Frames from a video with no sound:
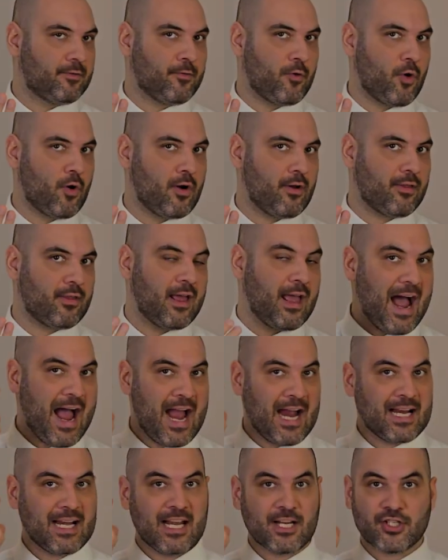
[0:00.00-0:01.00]
forth,
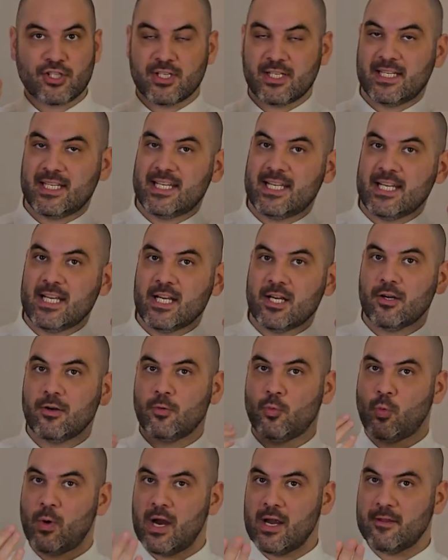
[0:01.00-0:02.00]
I can actually hear
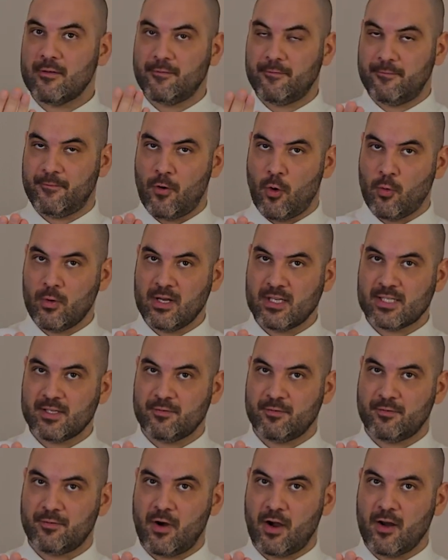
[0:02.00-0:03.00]
where the phone is in
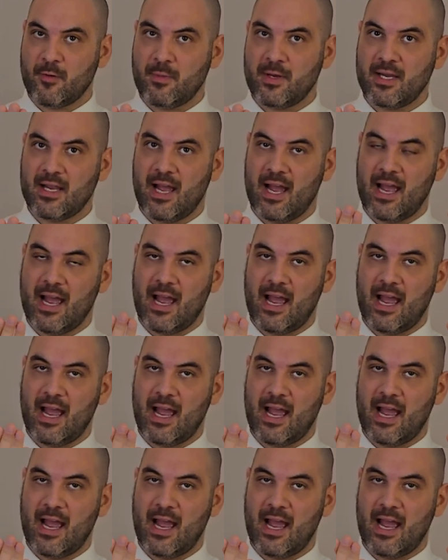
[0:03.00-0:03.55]
front of me